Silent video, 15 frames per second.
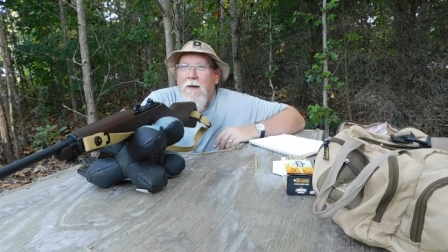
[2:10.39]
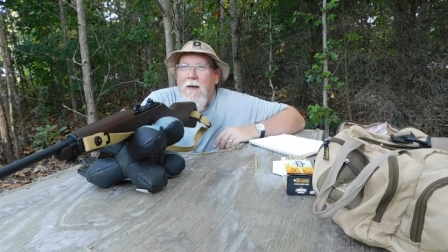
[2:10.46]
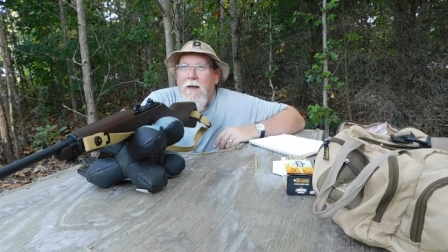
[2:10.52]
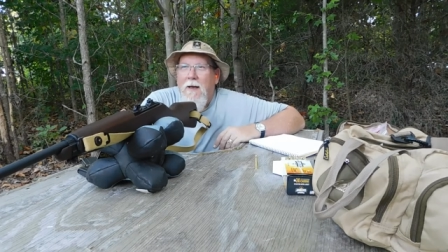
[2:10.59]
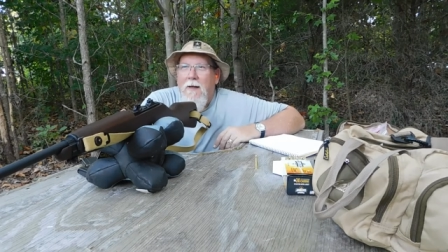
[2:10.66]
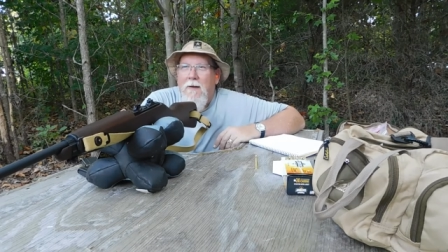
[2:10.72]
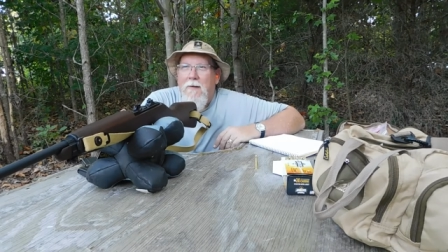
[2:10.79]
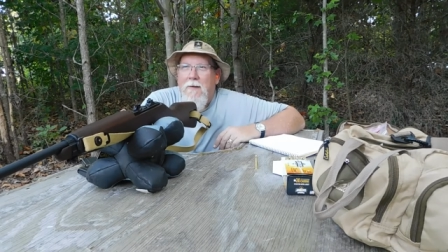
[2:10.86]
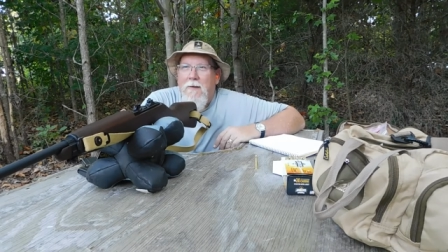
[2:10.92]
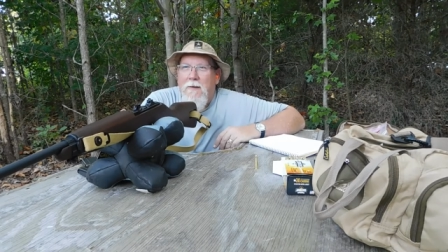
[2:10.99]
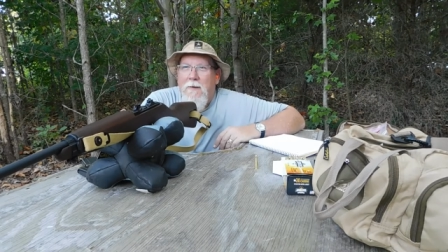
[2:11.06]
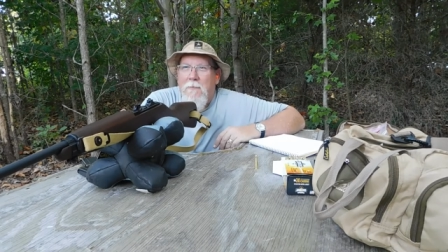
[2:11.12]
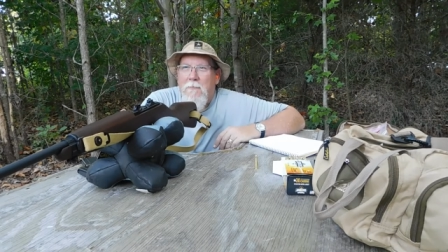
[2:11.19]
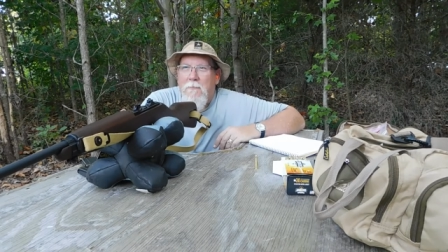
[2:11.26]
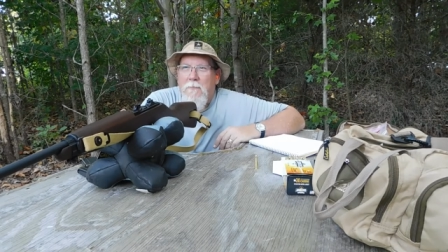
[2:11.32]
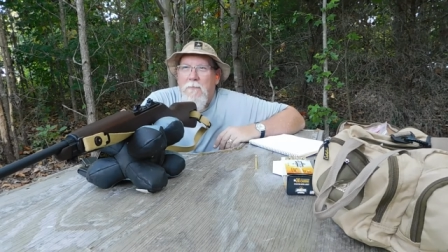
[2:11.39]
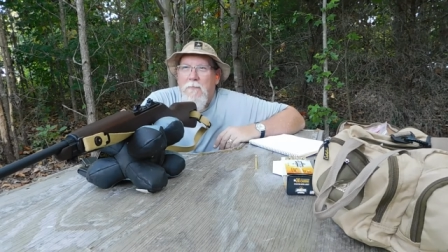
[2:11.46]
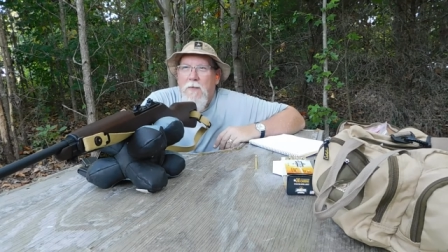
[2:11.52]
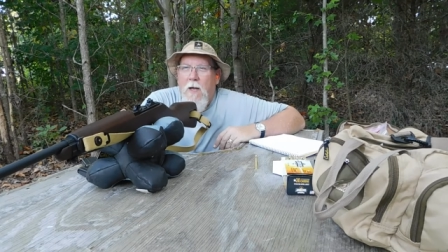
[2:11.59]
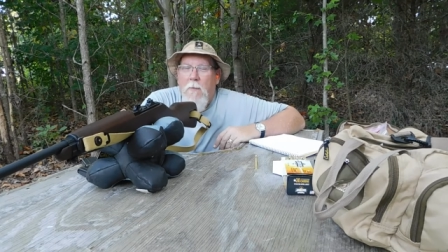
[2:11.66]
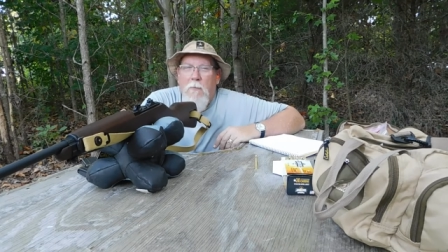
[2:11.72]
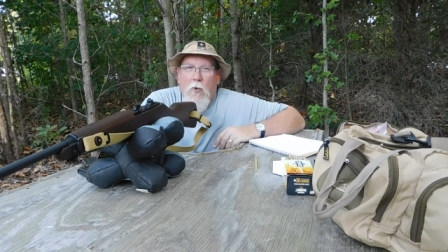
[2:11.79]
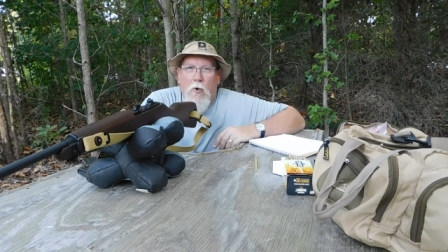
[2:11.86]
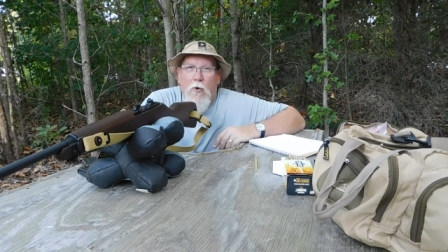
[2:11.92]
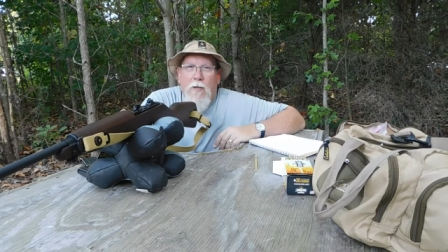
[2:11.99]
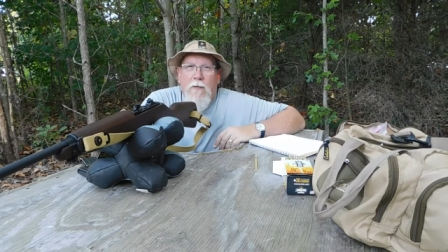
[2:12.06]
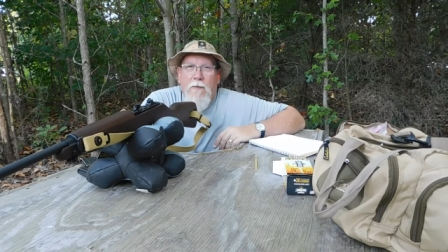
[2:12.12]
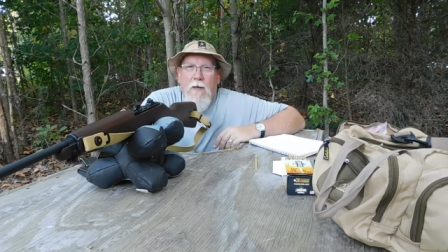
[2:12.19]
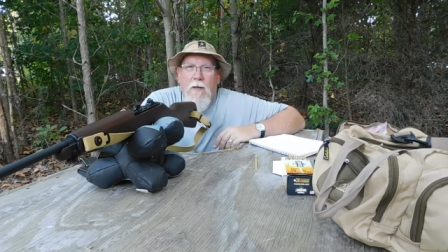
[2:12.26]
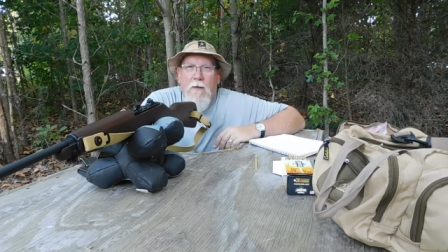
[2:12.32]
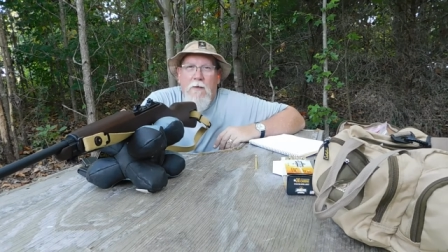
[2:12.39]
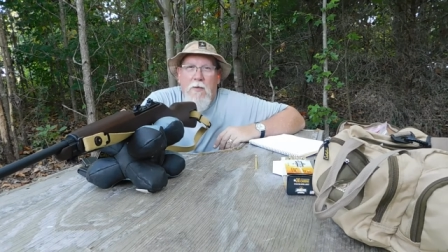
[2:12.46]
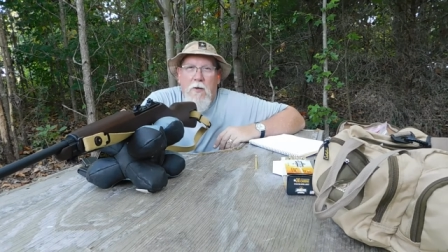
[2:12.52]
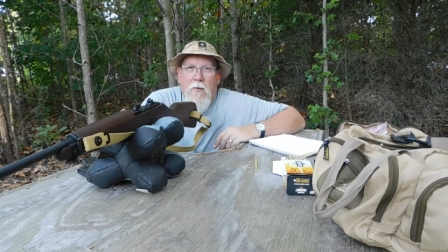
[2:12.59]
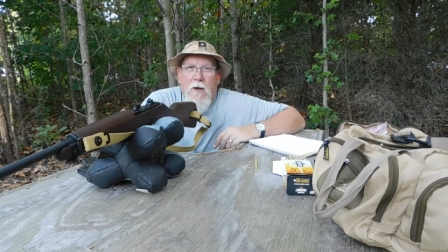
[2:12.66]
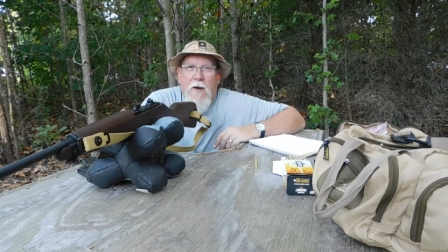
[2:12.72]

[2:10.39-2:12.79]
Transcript: And um, I'm learning that, you know,